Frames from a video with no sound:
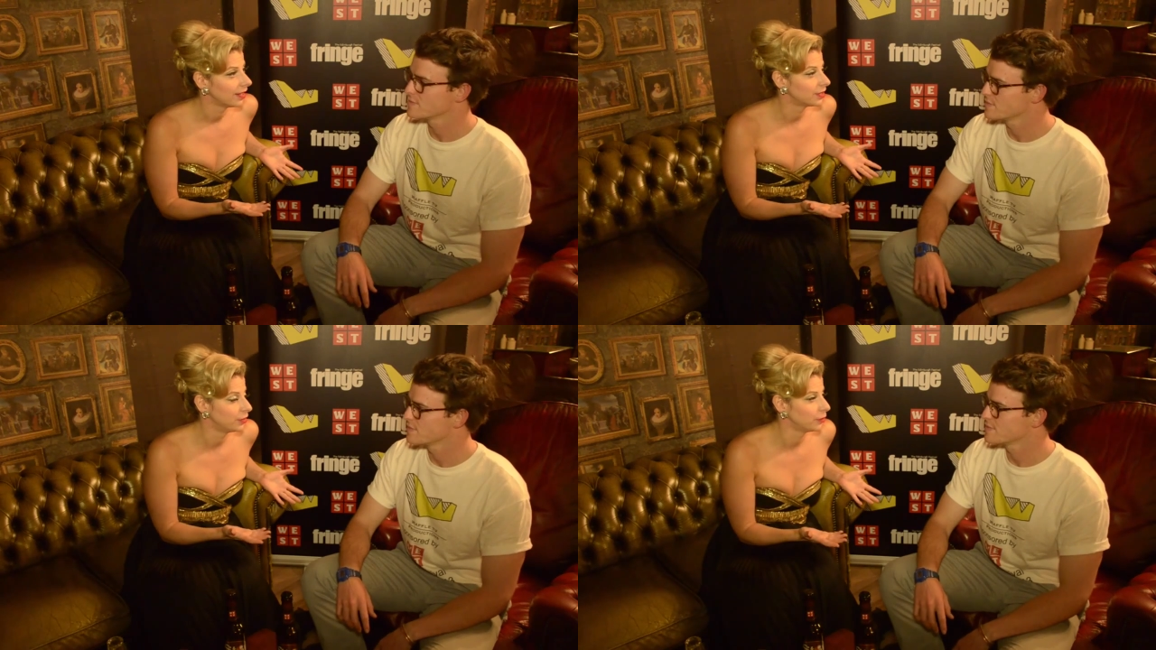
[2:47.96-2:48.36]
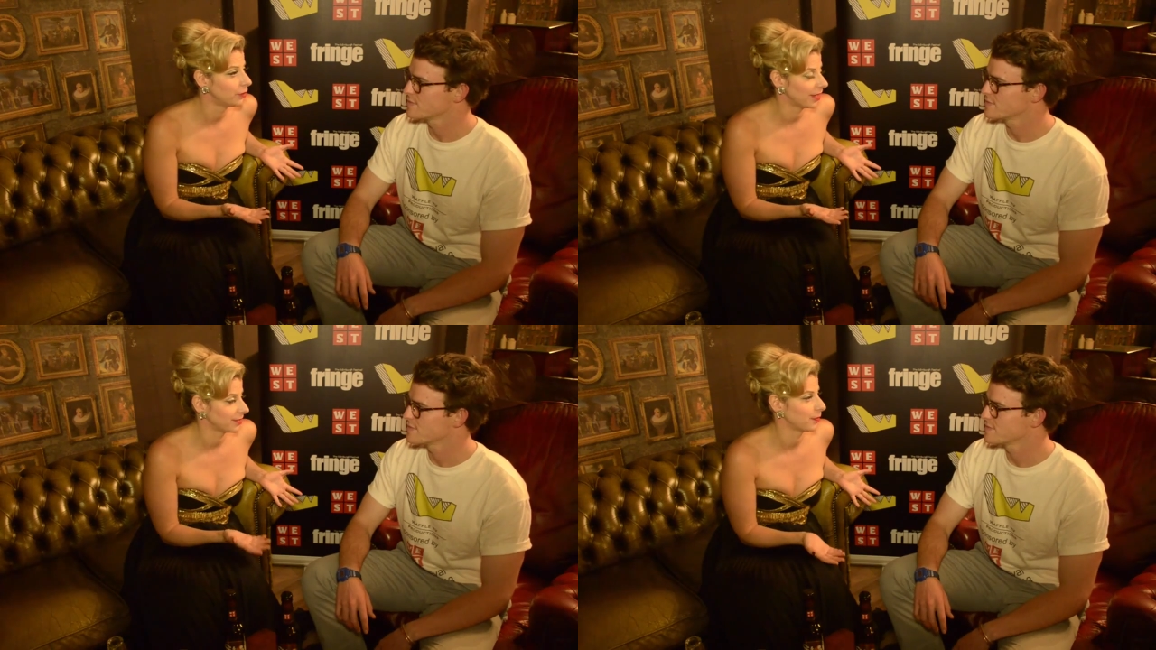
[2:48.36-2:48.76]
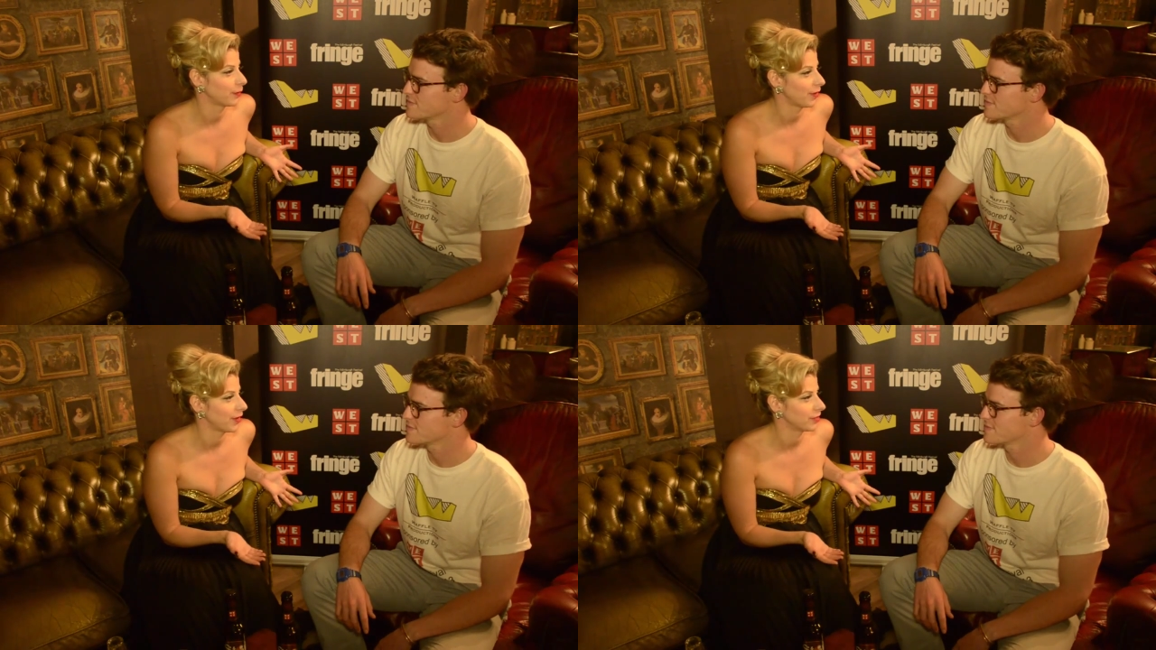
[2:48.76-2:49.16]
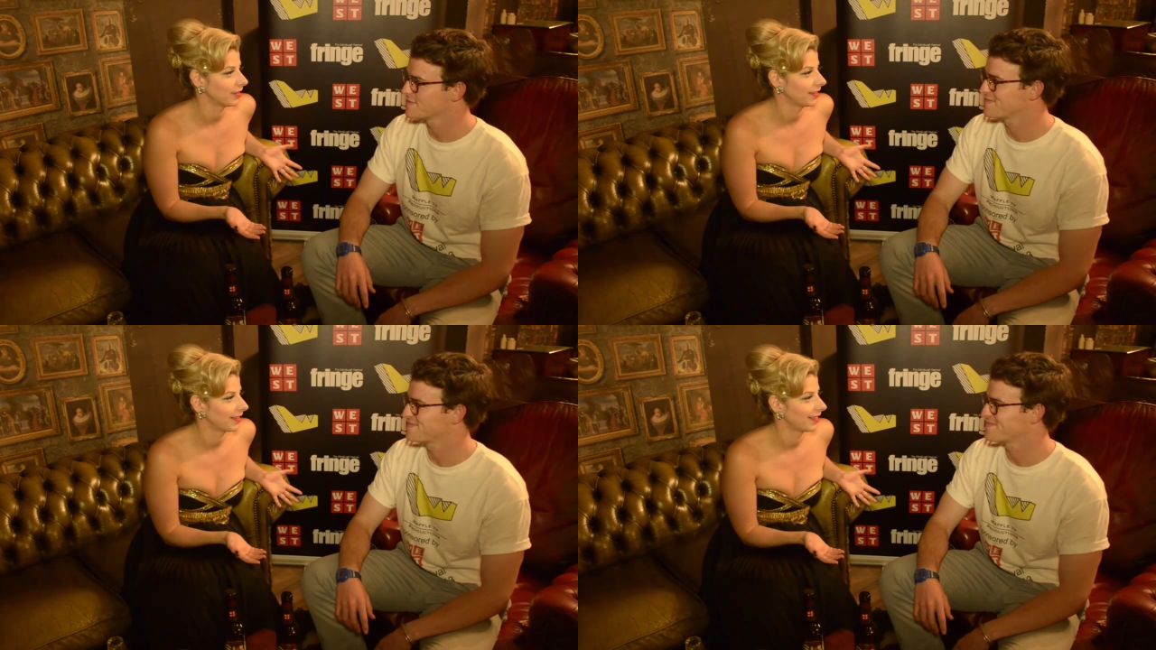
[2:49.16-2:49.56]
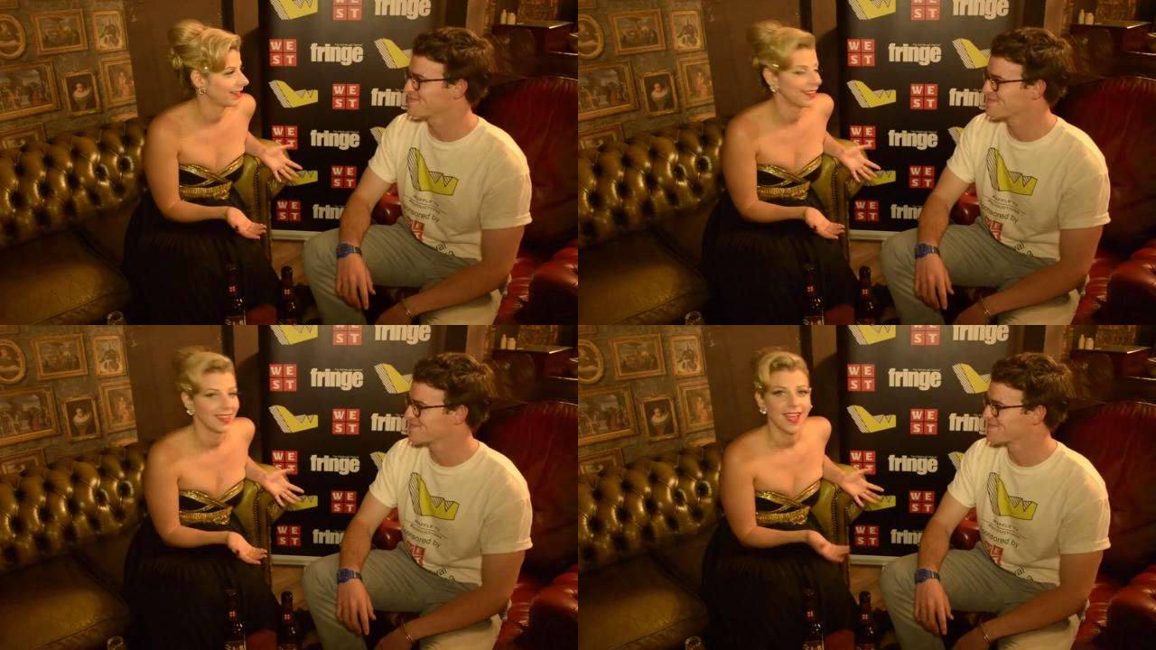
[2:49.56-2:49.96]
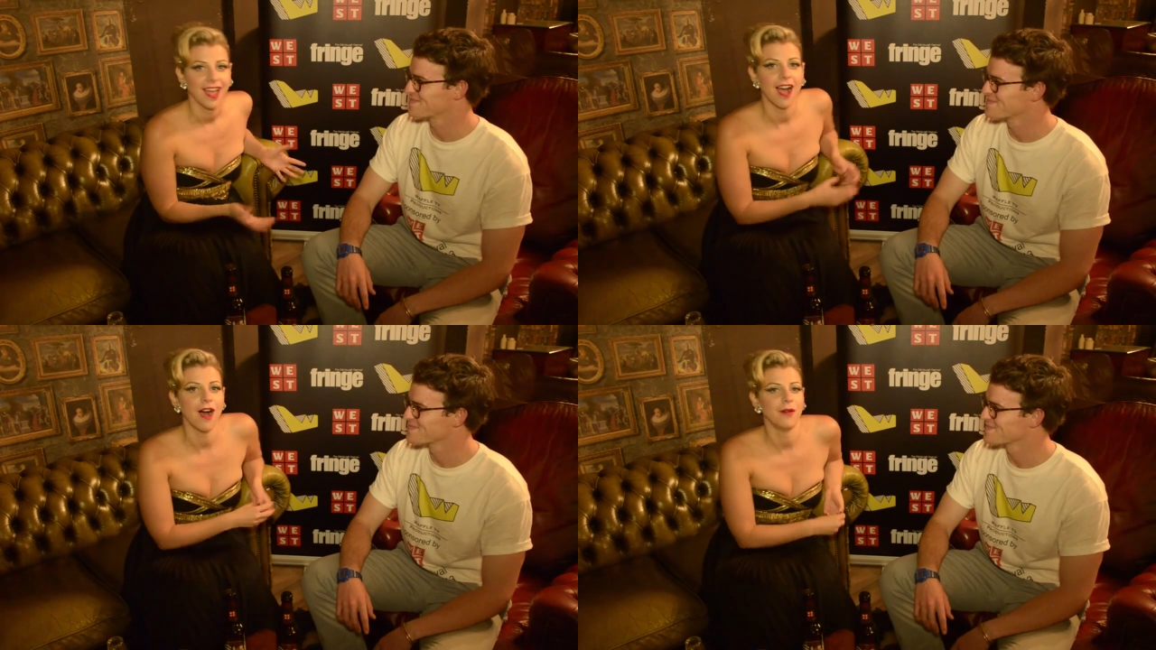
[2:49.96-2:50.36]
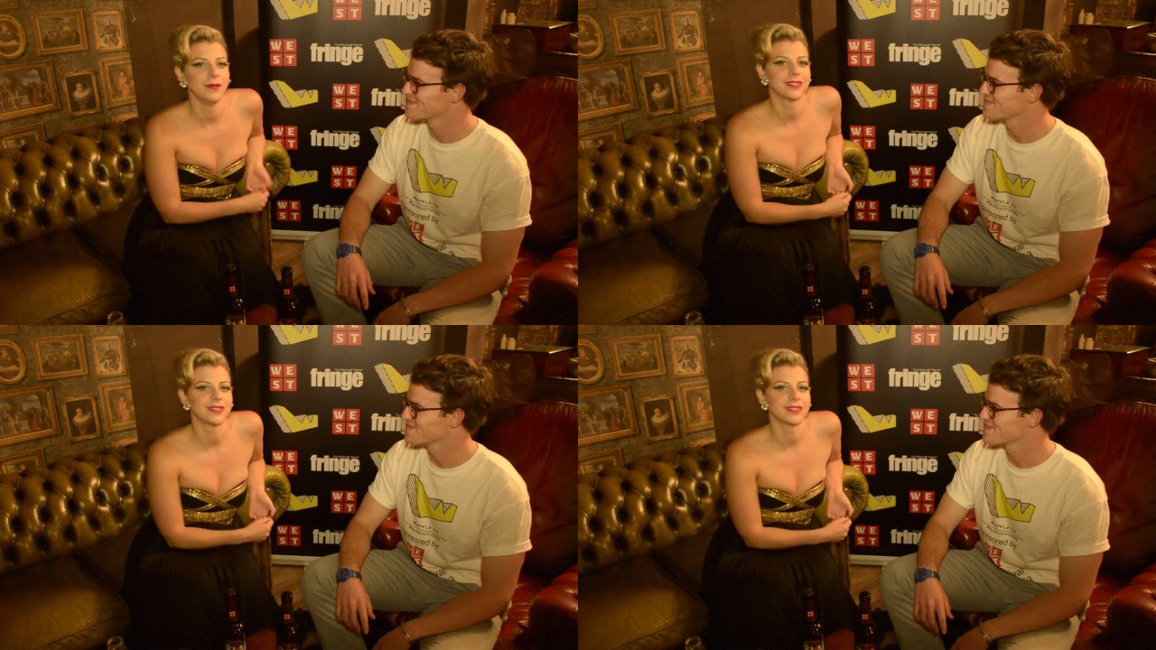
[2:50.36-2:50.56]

Speaker 1: to do it as a profession. Um,